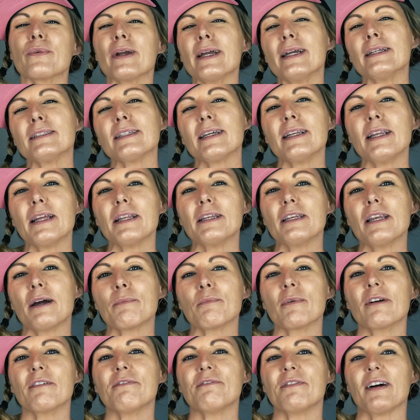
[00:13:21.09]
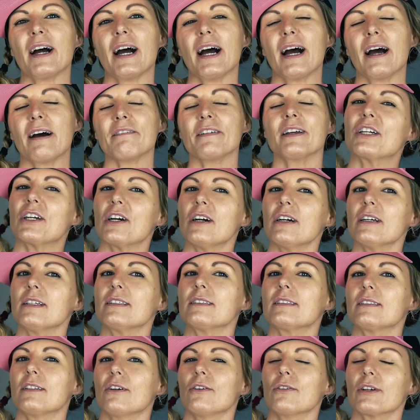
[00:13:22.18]
Reason number five
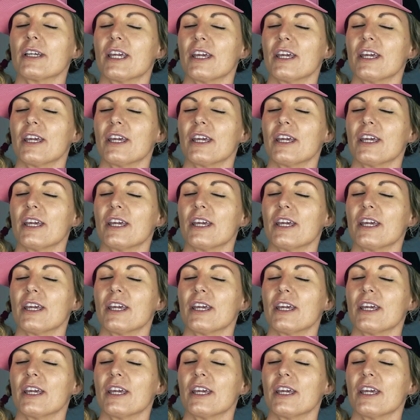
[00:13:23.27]
guns don't